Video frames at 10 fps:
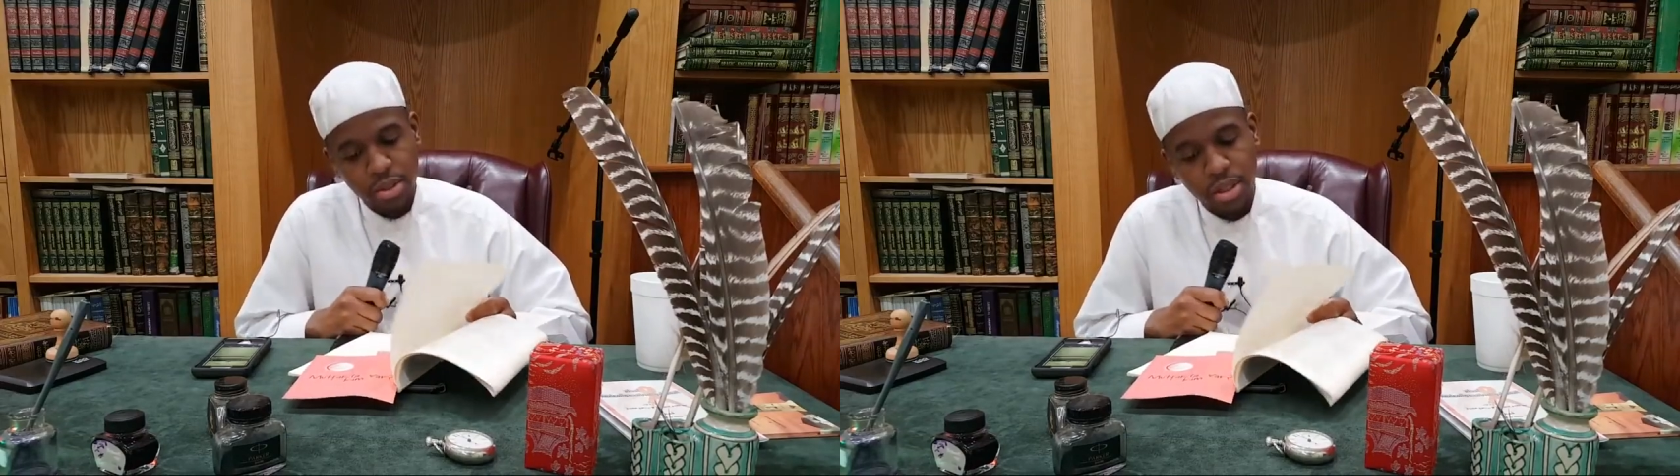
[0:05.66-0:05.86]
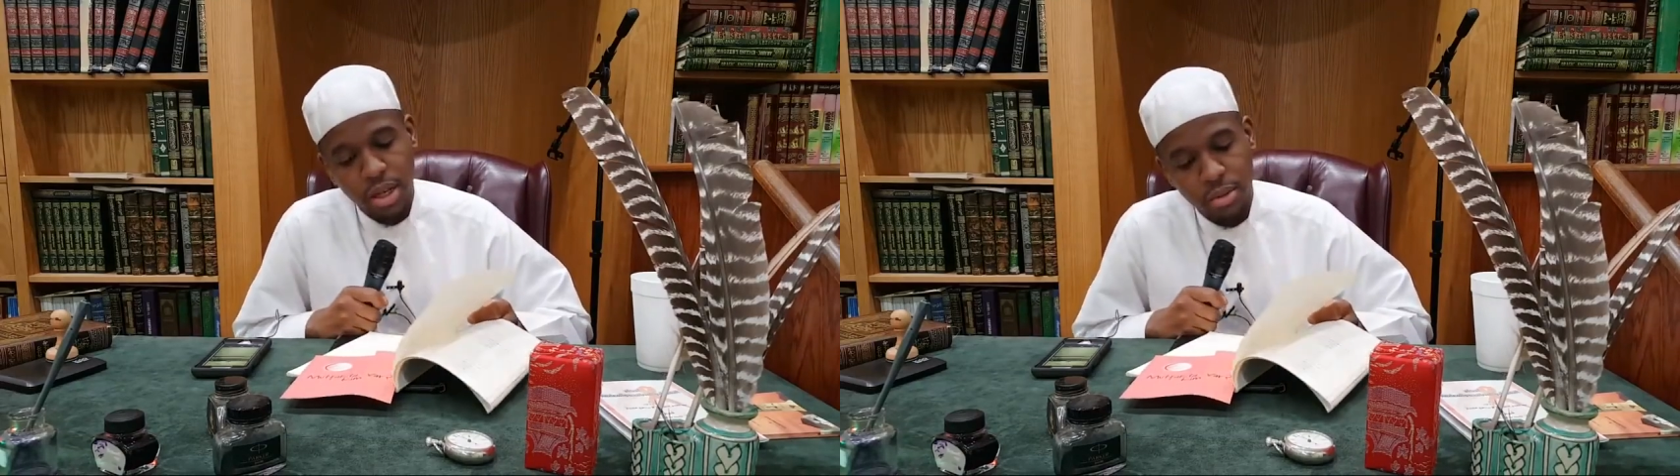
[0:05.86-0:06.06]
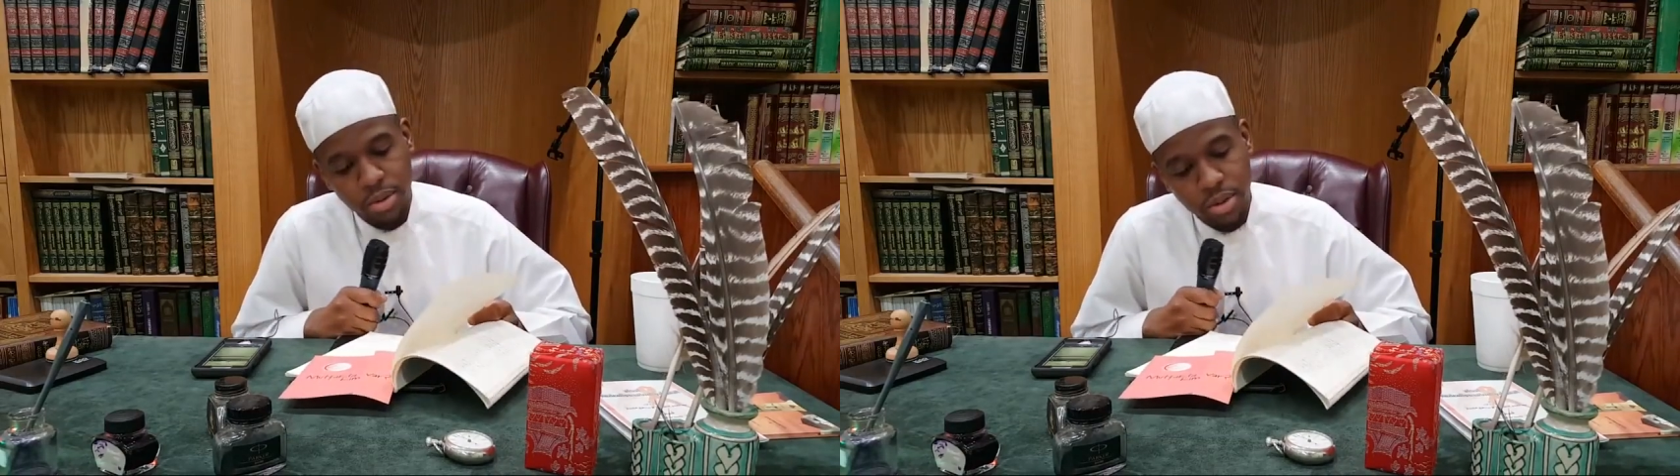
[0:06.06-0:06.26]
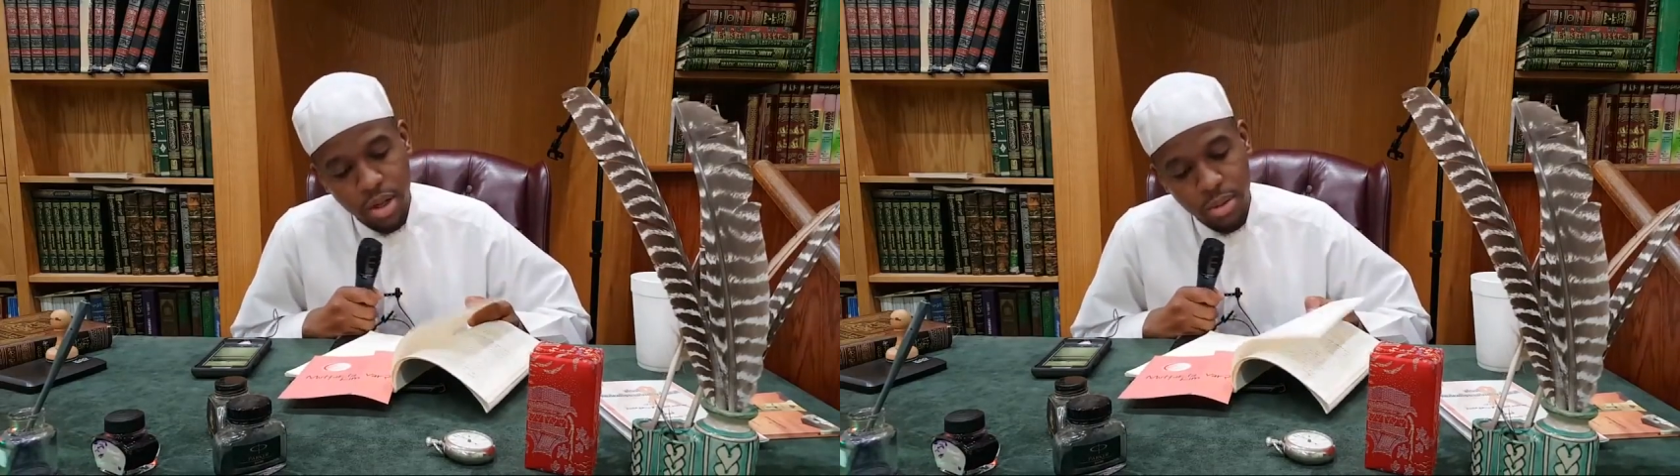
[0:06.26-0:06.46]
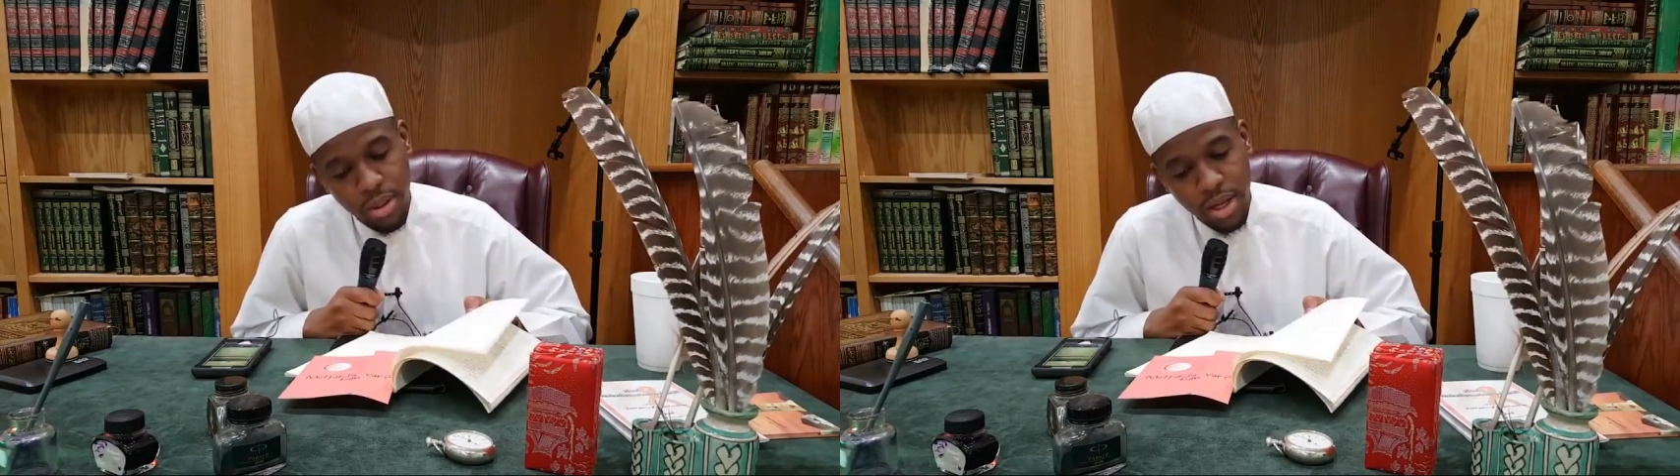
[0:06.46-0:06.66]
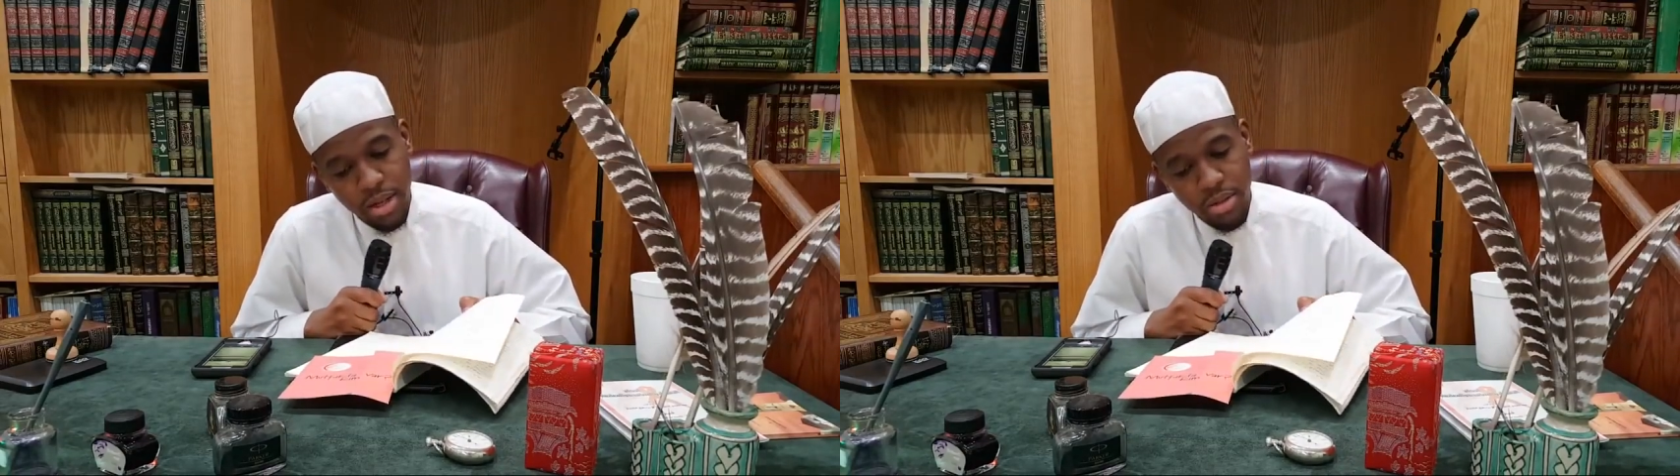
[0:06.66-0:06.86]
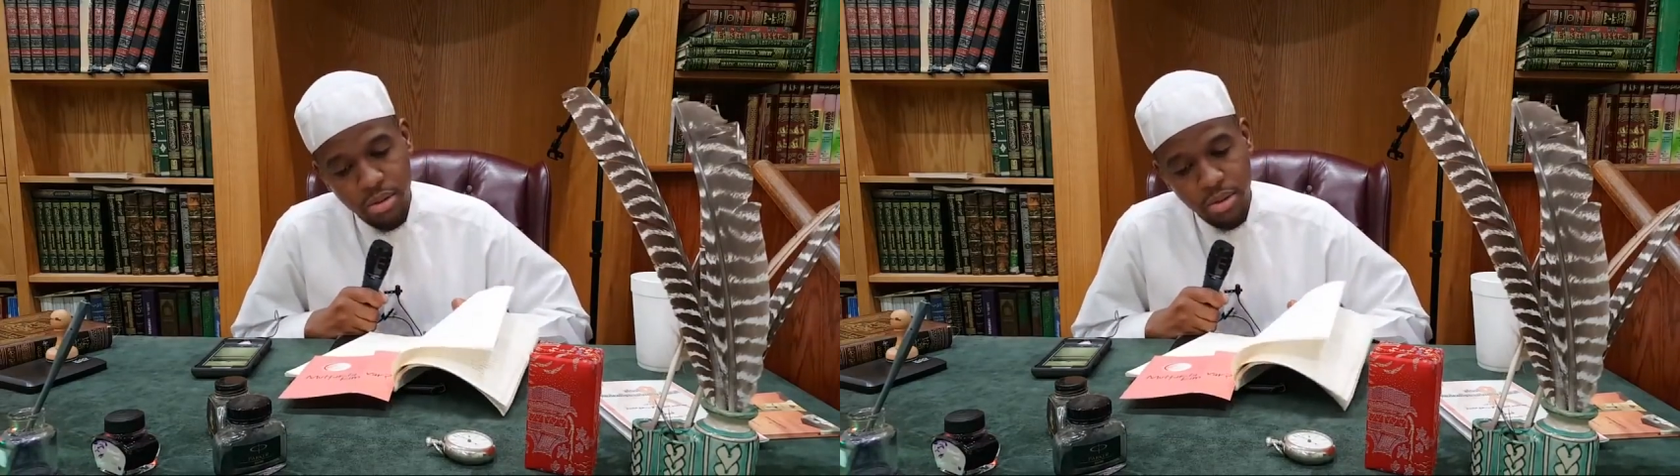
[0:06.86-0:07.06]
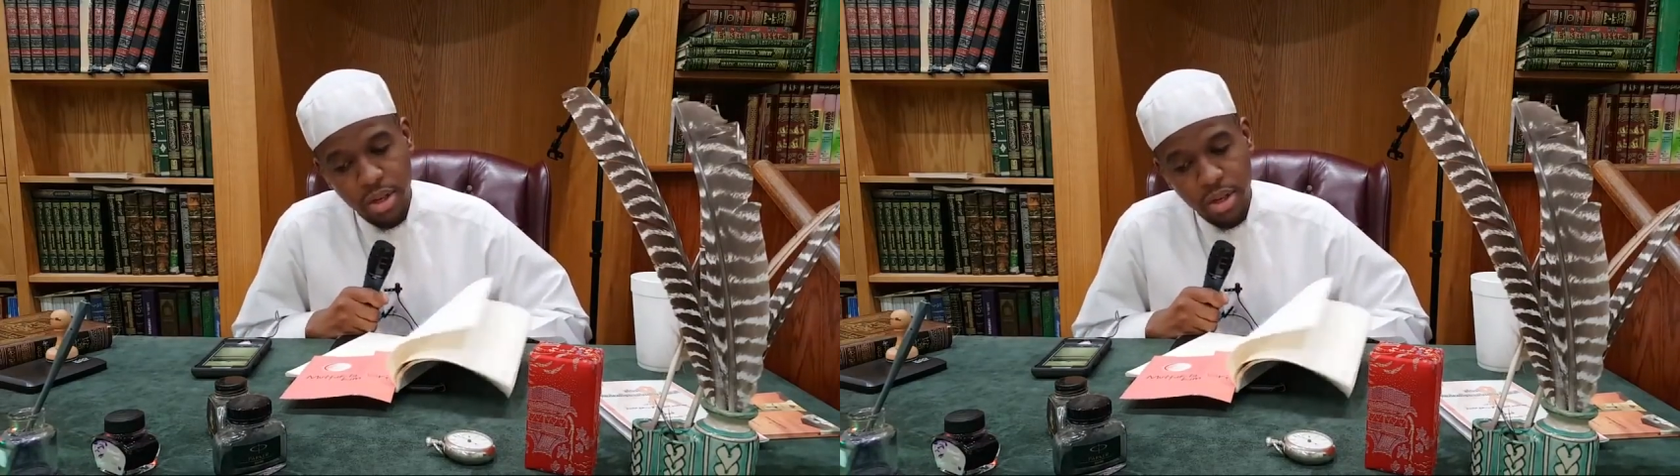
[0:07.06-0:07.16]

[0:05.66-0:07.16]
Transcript: assalam wa rahmatullahi wa barakatuh.